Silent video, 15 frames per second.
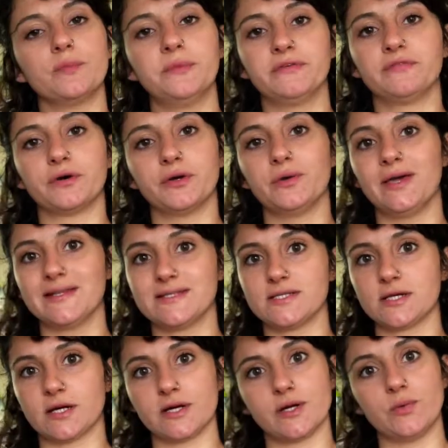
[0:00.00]
Before you get
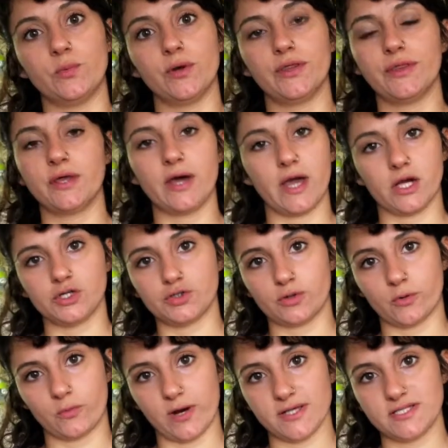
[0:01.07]
started with the
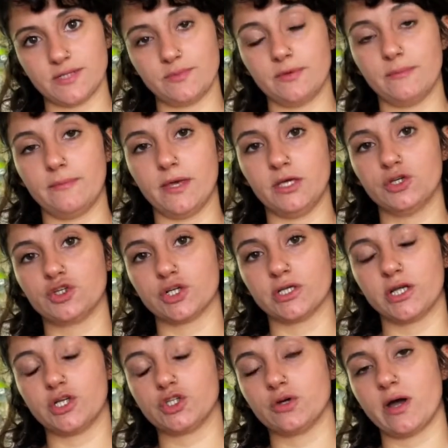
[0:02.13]
actual recipe, make sure
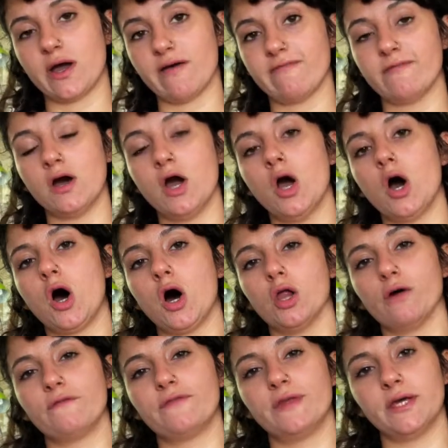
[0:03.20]
that you have
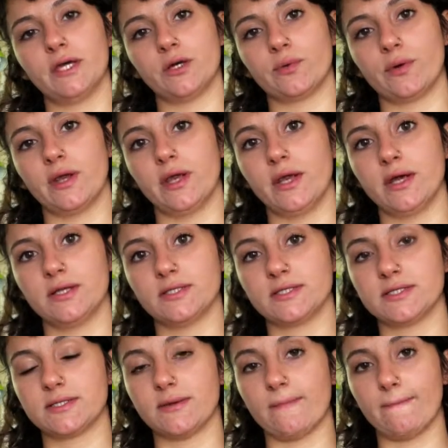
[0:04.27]
all of the
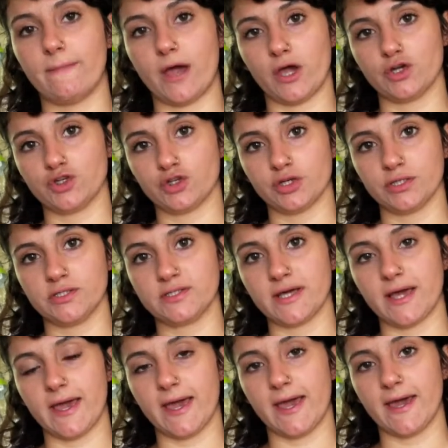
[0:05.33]
ingredients measured
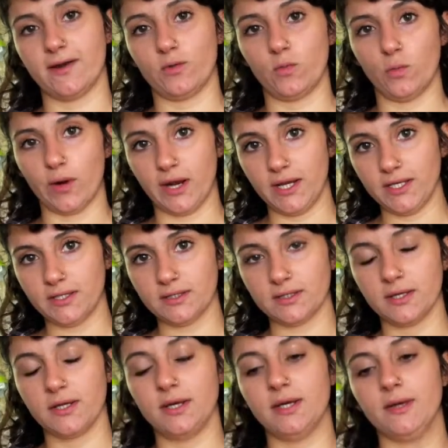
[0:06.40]
and weighed,
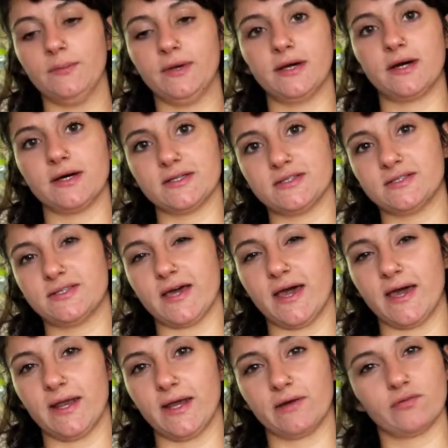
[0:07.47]
because
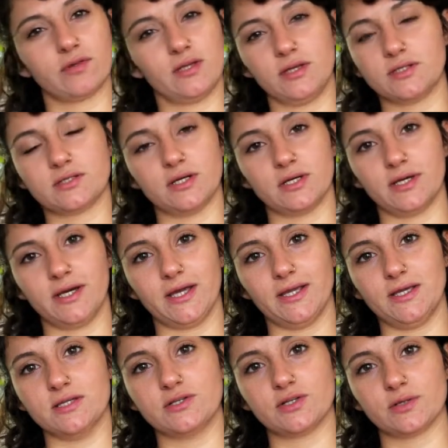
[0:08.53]
then everything's gonna get
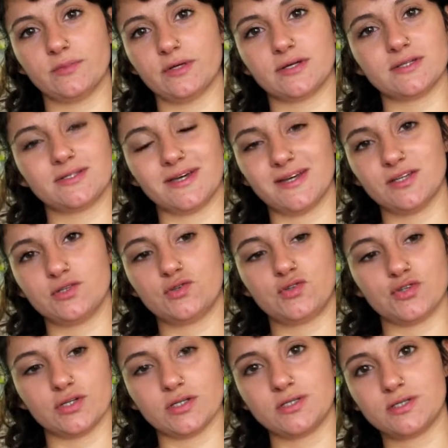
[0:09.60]
easier, because then it's
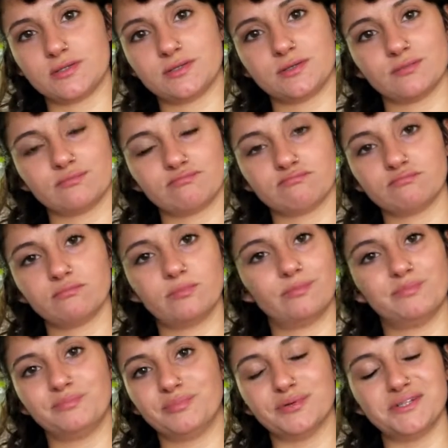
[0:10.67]
just
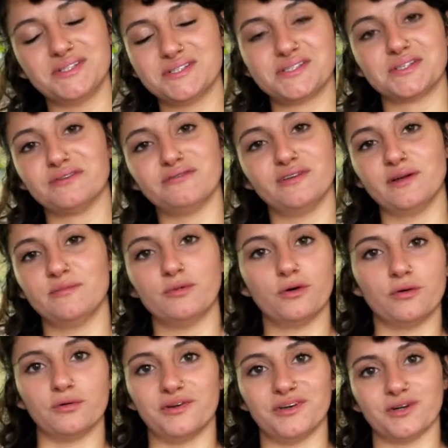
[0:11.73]
putting stuff in a
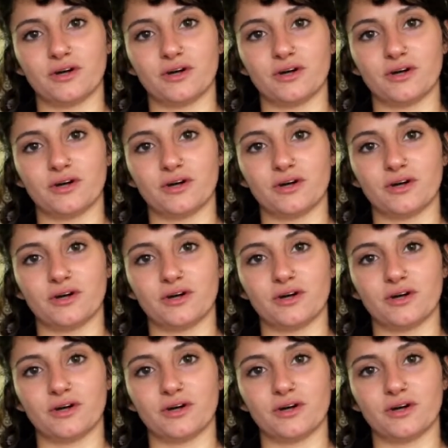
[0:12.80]
bowl,